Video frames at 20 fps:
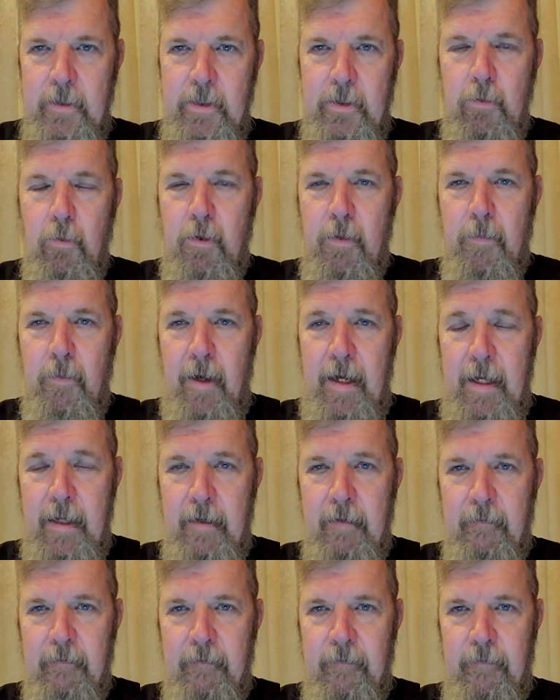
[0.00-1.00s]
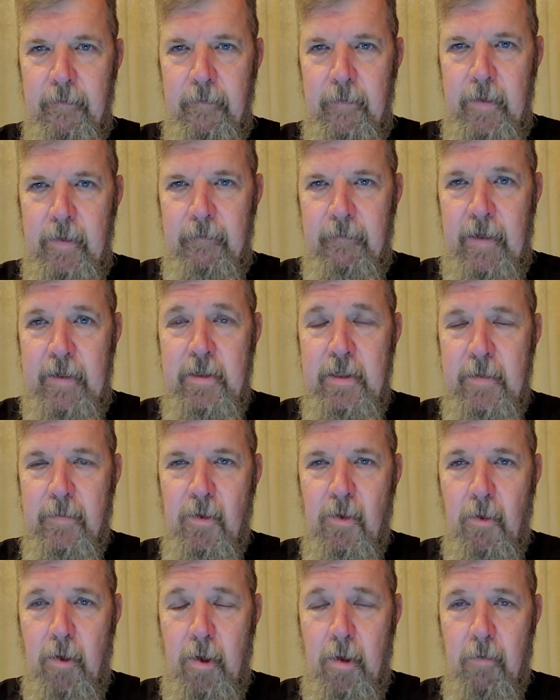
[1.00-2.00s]
store brand of
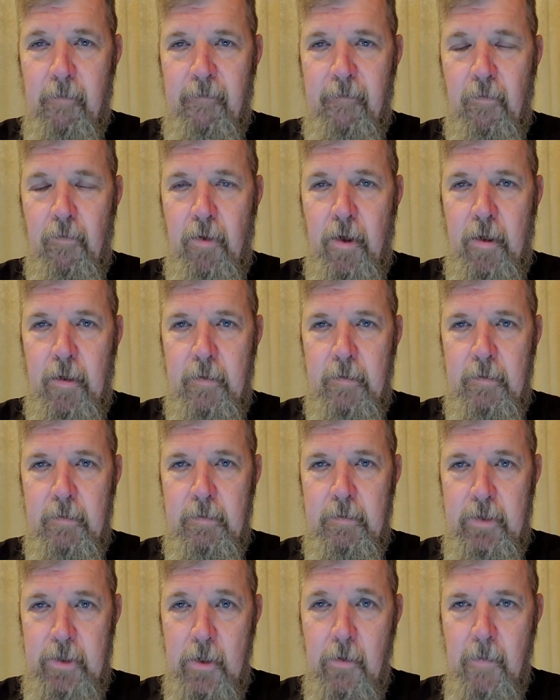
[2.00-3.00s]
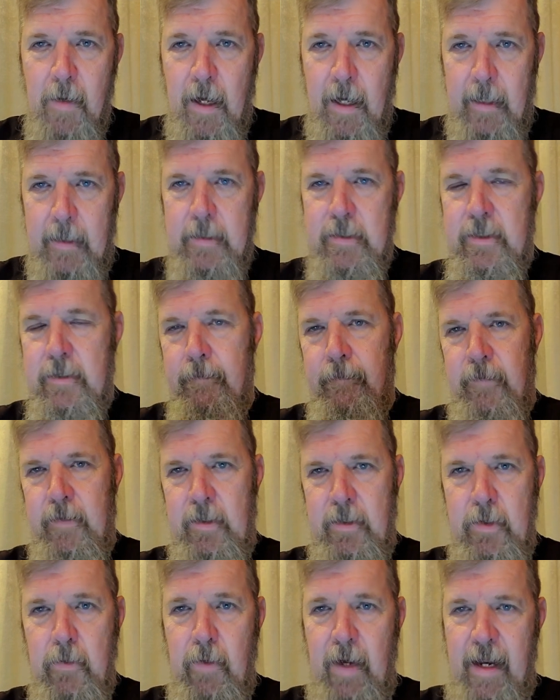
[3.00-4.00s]
vegetable oil for $2,
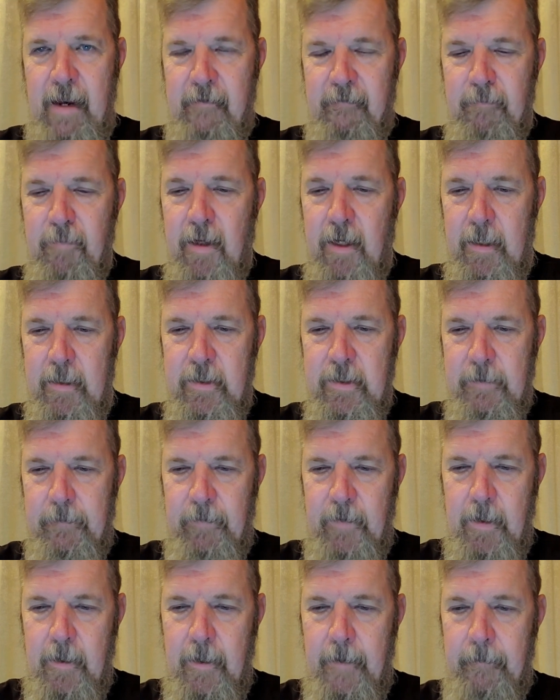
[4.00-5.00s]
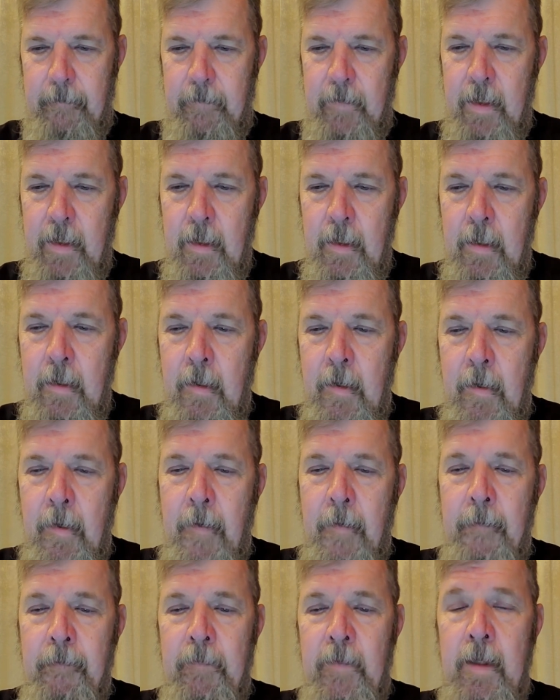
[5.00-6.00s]
$2.50, all right?
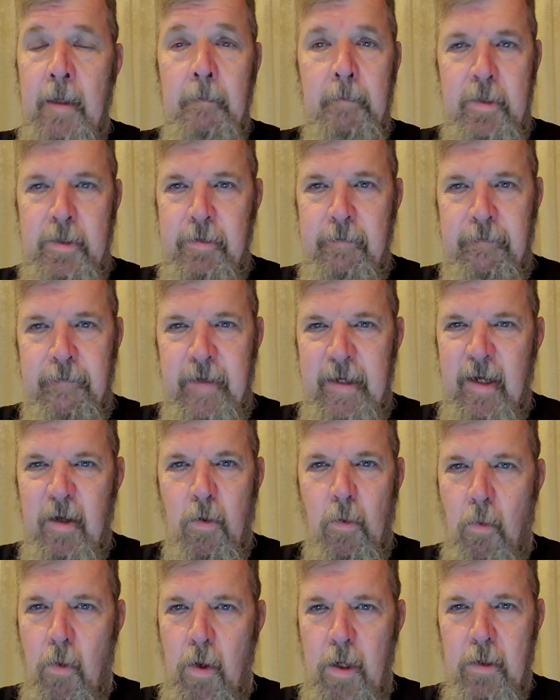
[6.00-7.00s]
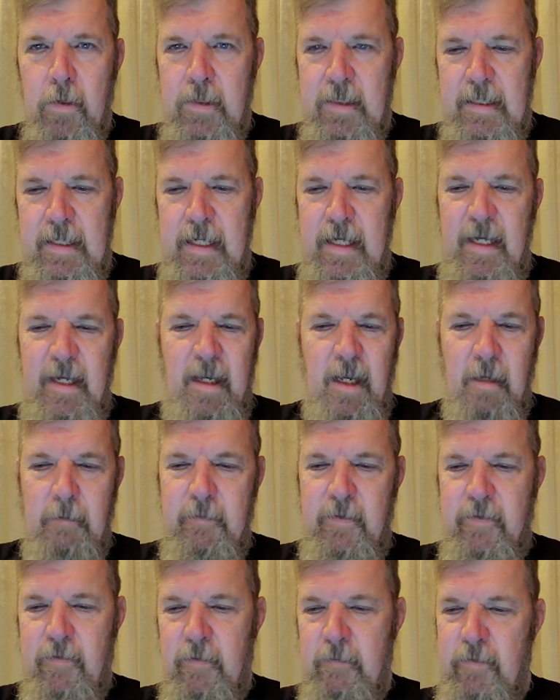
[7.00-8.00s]
But you figure oil seed
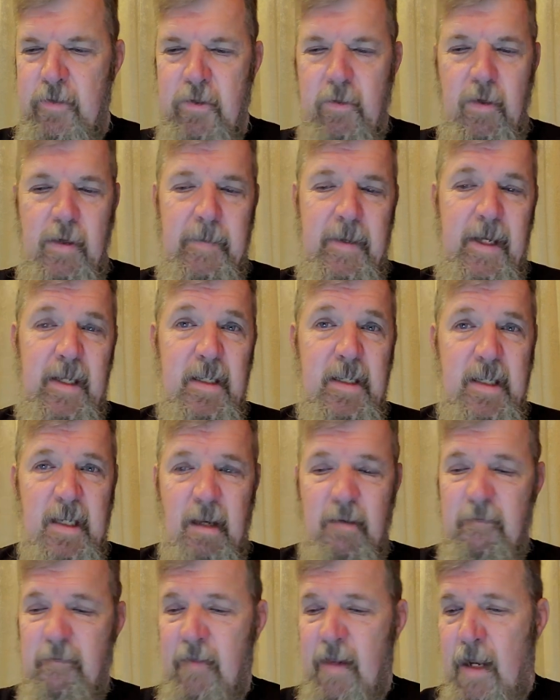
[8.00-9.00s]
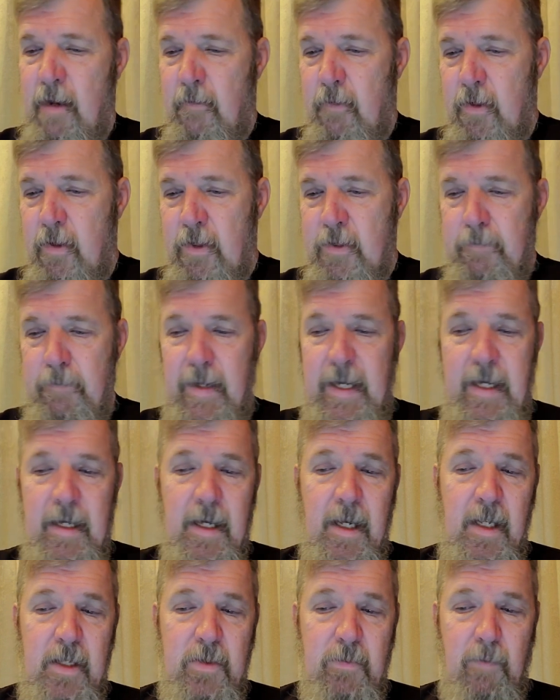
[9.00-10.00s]
comes from soybeans, sunflowers,
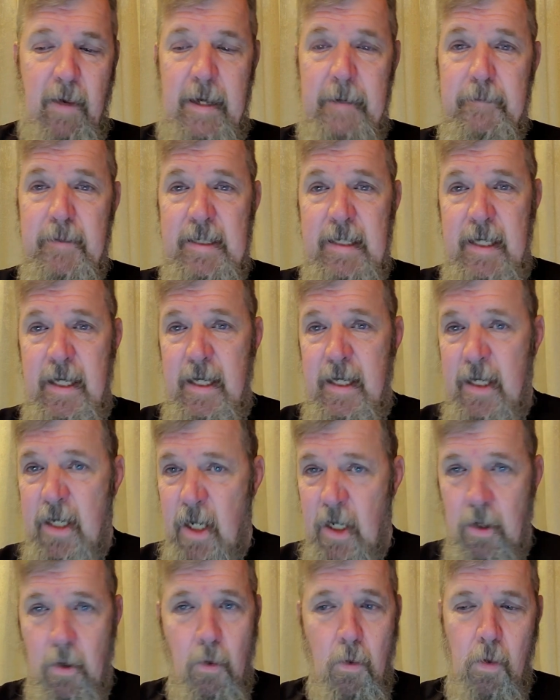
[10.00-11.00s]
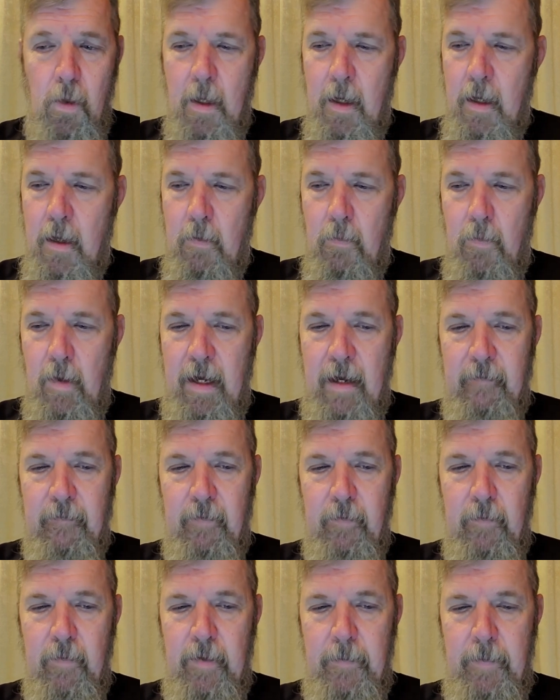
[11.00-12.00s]
peanuts, rapeseed, canola,
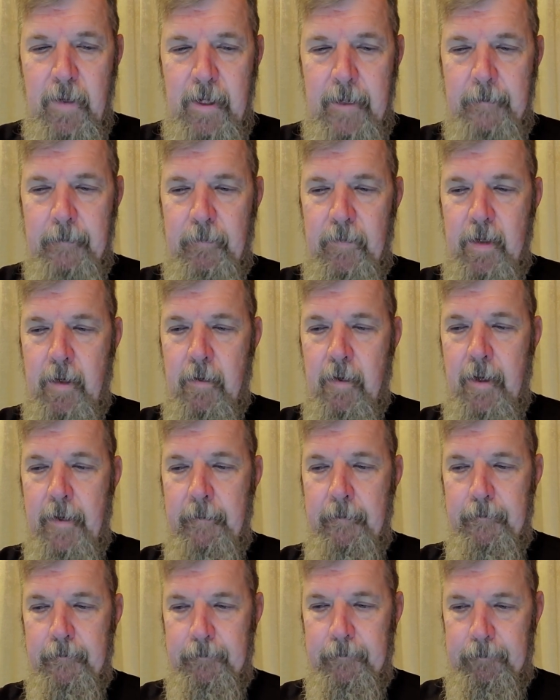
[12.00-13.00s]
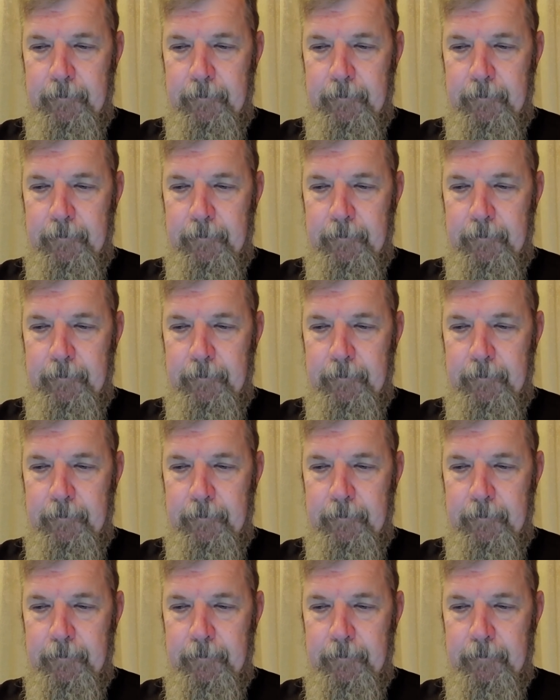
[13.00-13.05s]
whatever it would be, all right?